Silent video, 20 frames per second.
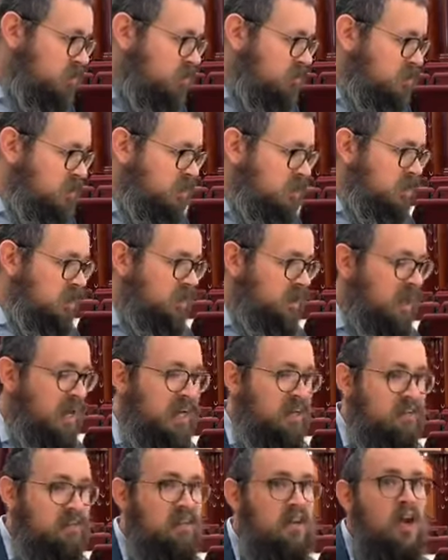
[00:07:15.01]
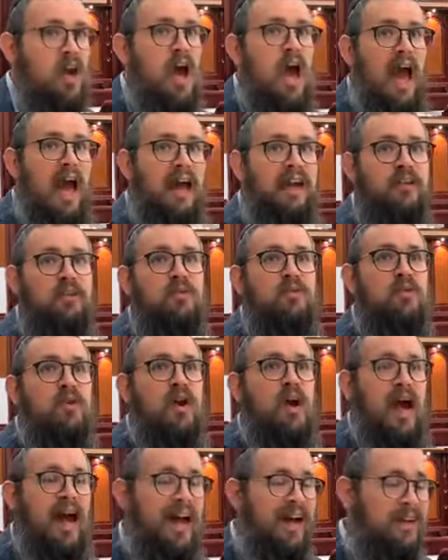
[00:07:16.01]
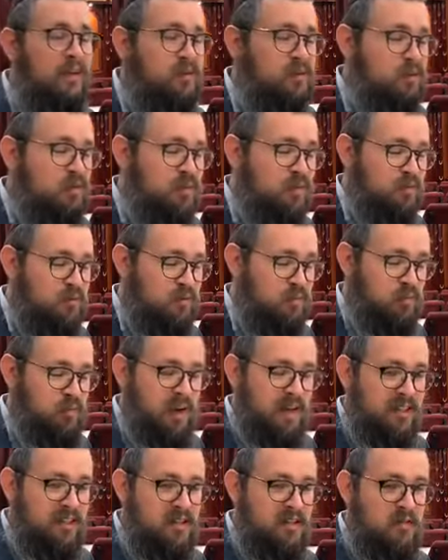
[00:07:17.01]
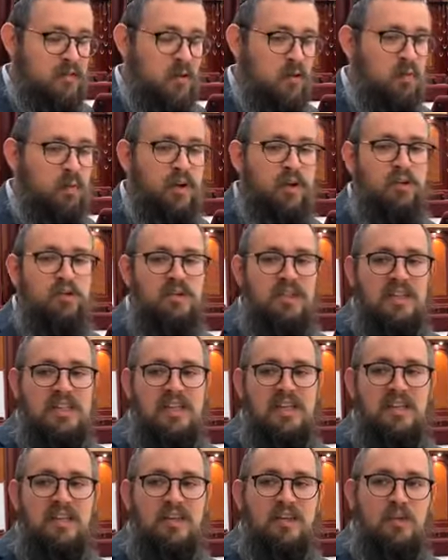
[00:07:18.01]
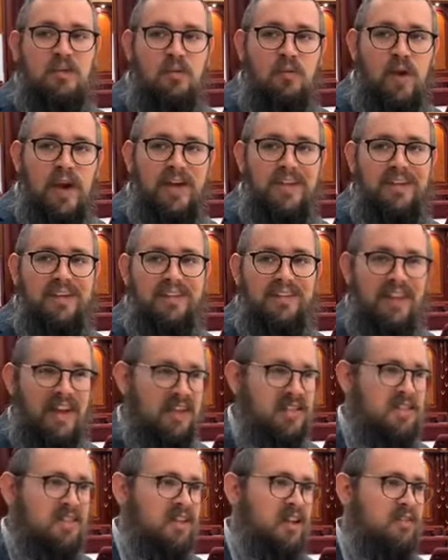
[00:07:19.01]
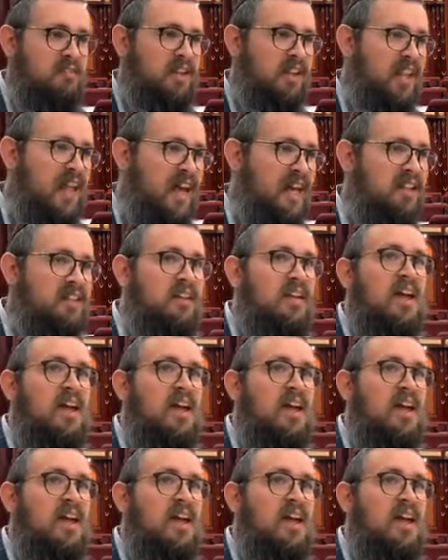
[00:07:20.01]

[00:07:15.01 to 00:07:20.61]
He says that light, how do you express, or where do you see the great intensity of a light,